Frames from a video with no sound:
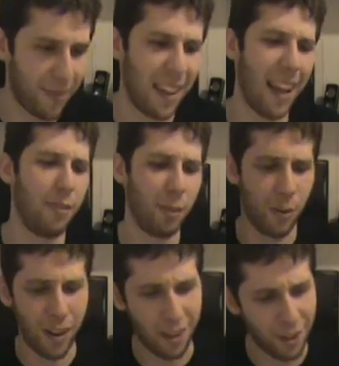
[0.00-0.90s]

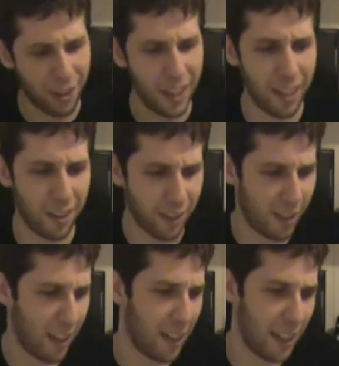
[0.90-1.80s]
everyone.
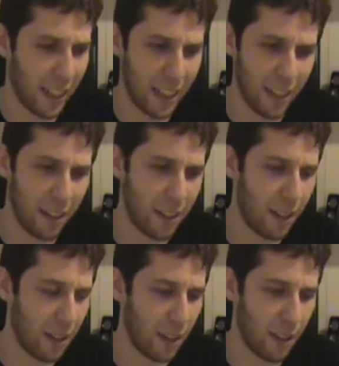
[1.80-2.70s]
Undertaker, he had
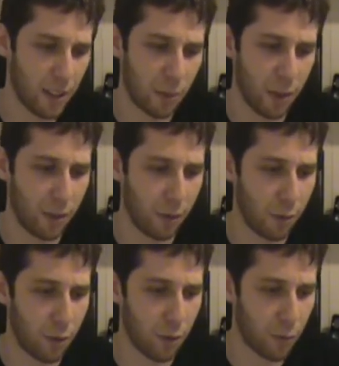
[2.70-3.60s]
a small feud
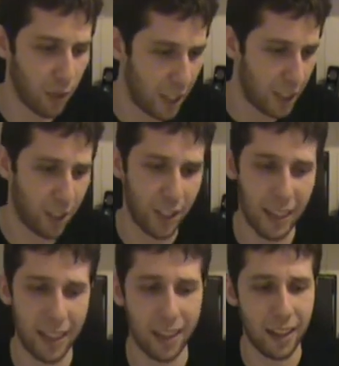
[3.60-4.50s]
with Triple H, he
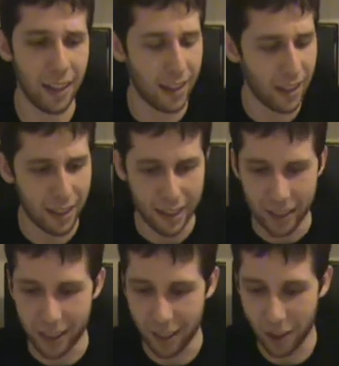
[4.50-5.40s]
had
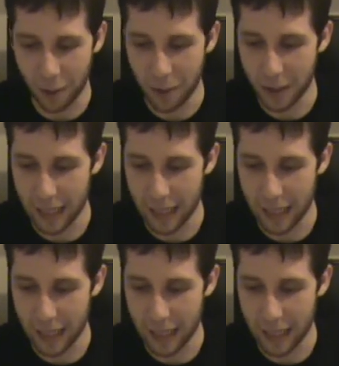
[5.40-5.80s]
you know,